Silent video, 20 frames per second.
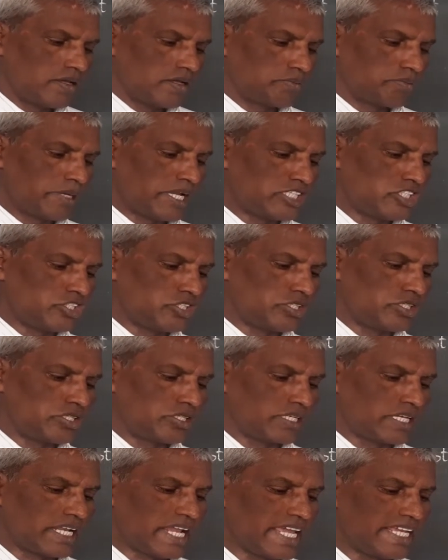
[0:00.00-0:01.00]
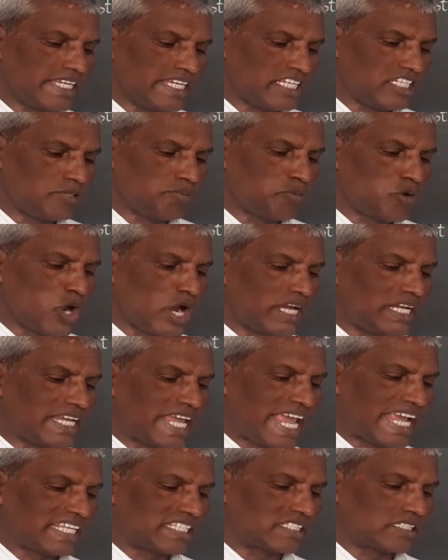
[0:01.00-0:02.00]
Patient: Can I eat boiled
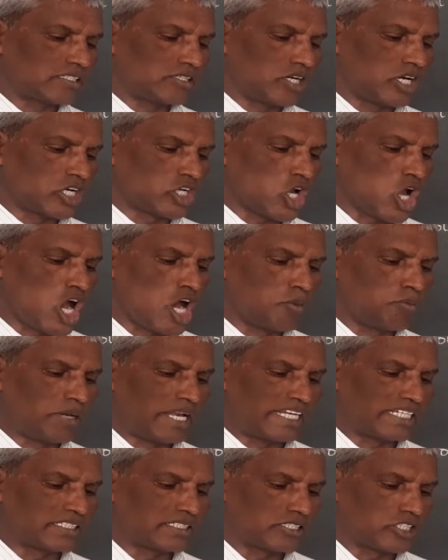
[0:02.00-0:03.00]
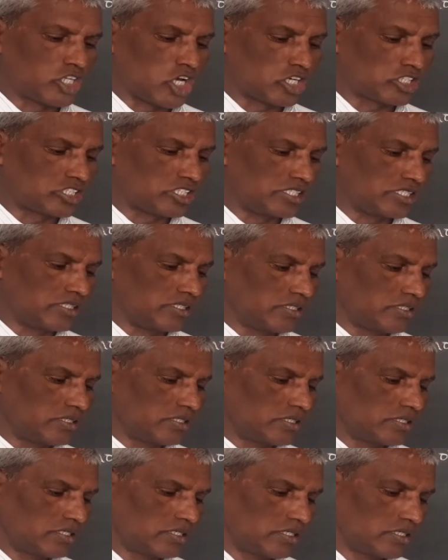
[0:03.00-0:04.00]
eggs or omelets, doctor?
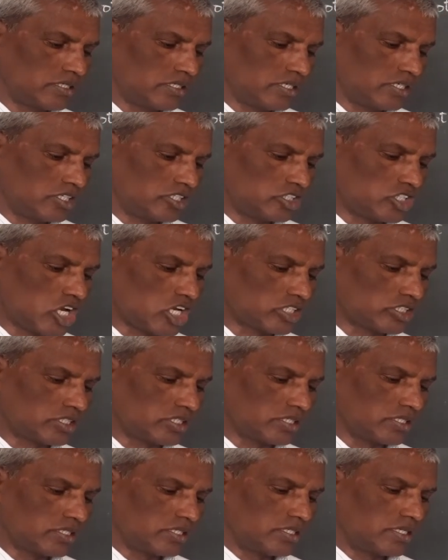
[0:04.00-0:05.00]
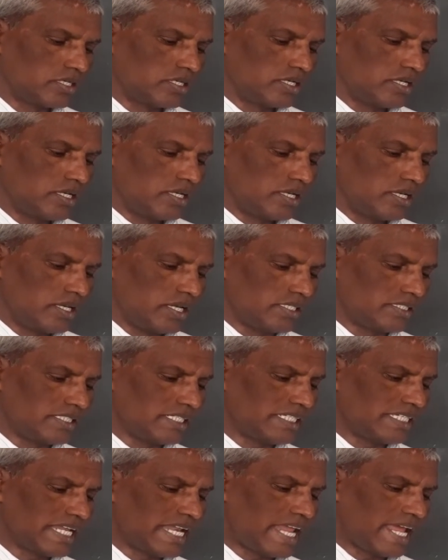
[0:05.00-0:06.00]
Doctor:
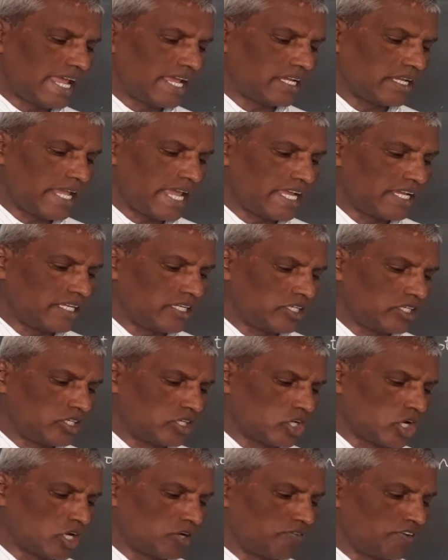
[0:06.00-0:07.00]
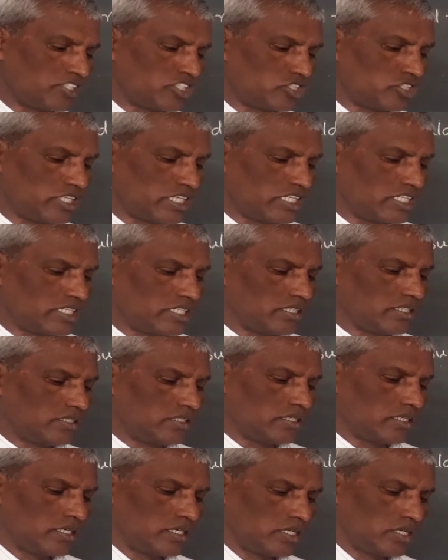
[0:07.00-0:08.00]
Isn't an egg
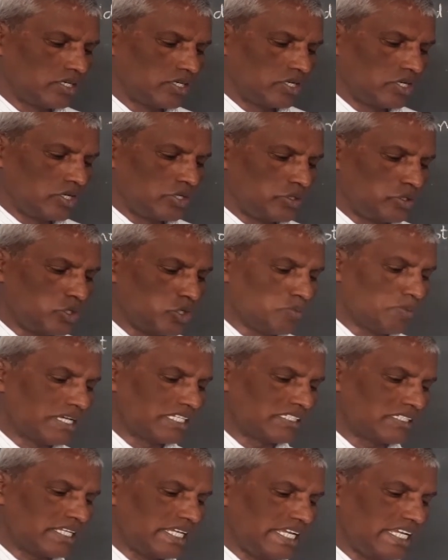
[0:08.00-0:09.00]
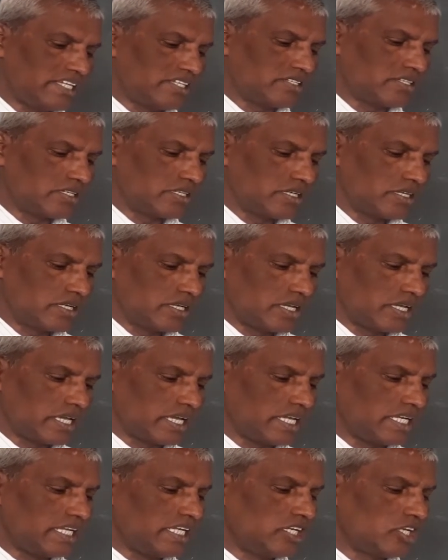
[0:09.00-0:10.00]
non-vegetarian? You must eat
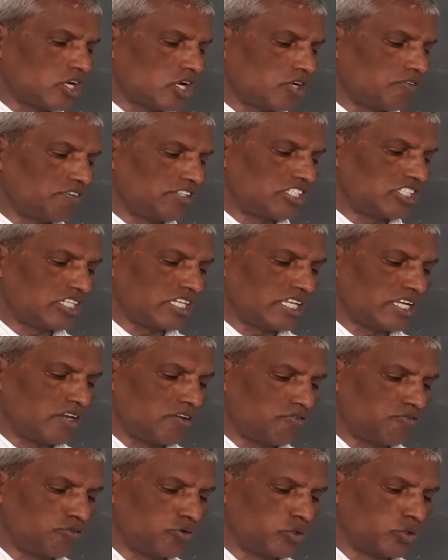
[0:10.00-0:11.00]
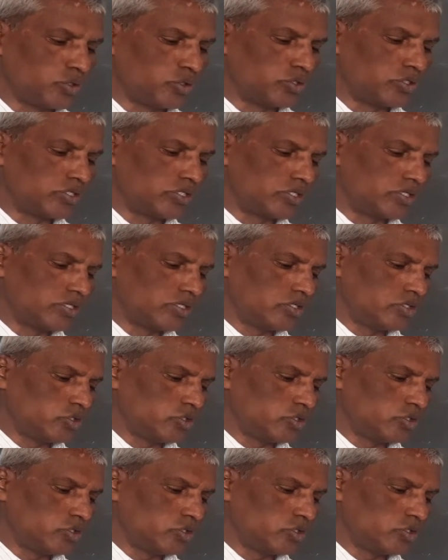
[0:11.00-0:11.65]
any non-vegetarian food.